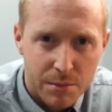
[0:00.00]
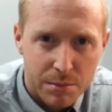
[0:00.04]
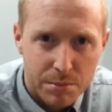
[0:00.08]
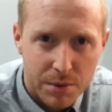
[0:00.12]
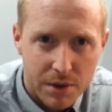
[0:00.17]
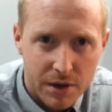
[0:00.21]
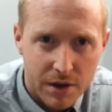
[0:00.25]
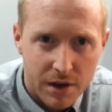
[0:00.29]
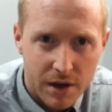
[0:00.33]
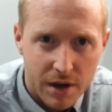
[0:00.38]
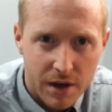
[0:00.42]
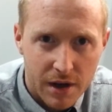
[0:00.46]

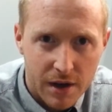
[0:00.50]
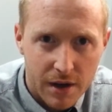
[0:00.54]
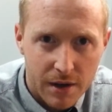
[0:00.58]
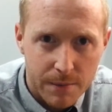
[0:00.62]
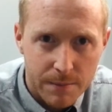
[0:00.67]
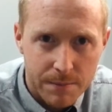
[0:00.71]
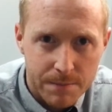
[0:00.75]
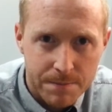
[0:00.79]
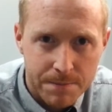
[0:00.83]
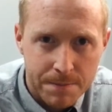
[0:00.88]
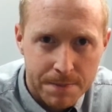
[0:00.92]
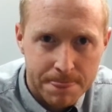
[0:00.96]
But
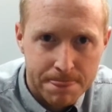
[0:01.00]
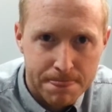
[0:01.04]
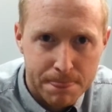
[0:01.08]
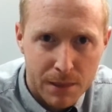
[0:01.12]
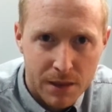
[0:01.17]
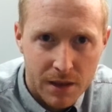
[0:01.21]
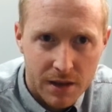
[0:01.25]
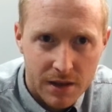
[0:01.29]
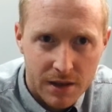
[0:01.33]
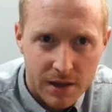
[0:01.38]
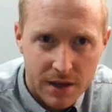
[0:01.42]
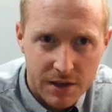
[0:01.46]
um,
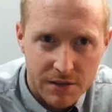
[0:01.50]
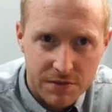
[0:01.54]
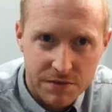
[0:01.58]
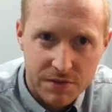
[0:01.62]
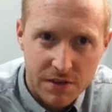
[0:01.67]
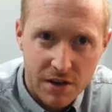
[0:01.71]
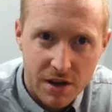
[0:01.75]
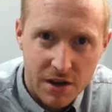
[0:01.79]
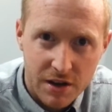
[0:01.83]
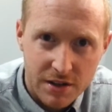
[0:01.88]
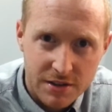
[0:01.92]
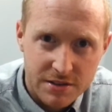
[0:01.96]
if
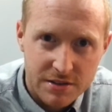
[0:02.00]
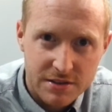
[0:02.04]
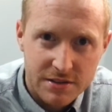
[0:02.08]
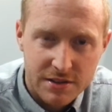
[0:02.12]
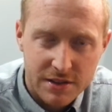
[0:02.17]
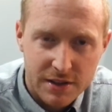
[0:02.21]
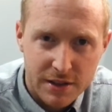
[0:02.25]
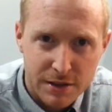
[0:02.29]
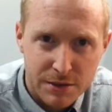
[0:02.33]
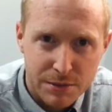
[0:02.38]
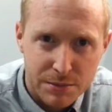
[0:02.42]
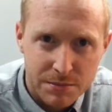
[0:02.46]
not,
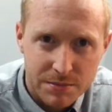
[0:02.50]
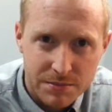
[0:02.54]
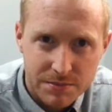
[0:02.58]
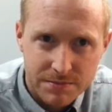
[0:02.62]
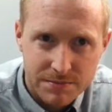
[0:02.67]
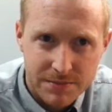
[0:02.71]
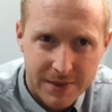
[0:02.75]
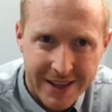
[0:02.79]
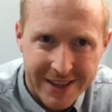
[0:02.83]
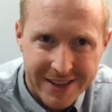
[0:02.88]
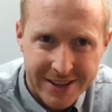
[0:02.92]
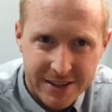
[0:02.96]
then
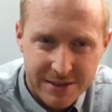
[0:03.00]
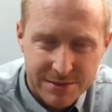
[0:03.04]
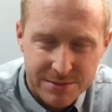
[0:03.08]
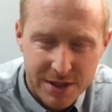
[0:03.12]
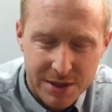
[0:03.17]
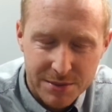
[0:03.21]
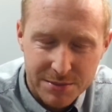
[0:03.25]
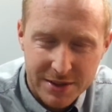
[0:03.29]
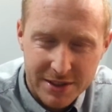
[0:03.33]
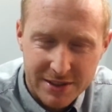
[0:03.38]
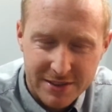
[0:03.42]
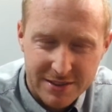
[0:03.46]

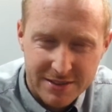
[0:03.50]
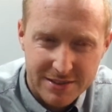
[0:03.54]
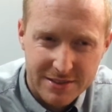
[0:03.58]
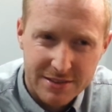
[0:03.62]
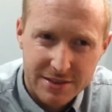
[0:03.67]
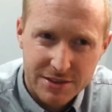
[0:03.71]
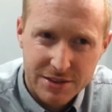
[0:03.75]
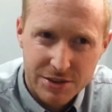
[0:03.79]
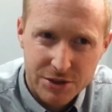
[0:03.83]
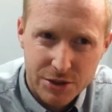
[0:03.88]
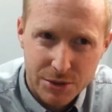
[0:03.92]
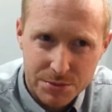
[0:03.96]
maybe
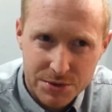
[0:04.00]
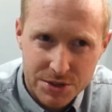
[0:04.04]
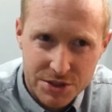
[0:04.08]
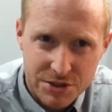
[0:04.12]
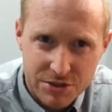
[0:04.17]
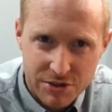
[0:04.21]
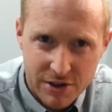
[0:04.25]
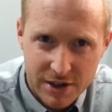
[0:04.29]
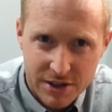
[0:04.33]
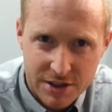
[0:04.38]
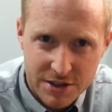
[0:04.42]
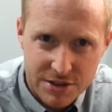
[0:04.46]
cup
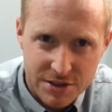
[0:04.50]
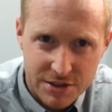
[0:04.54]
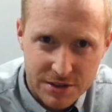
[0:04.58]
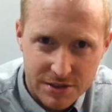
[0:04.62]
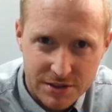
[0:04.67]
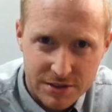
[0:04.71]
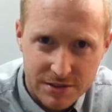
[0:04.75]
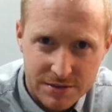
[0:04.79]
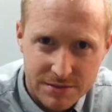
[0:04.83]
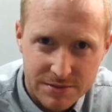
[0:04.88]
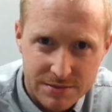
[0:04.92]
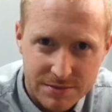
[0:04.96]

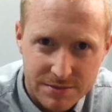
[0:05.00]
distraction,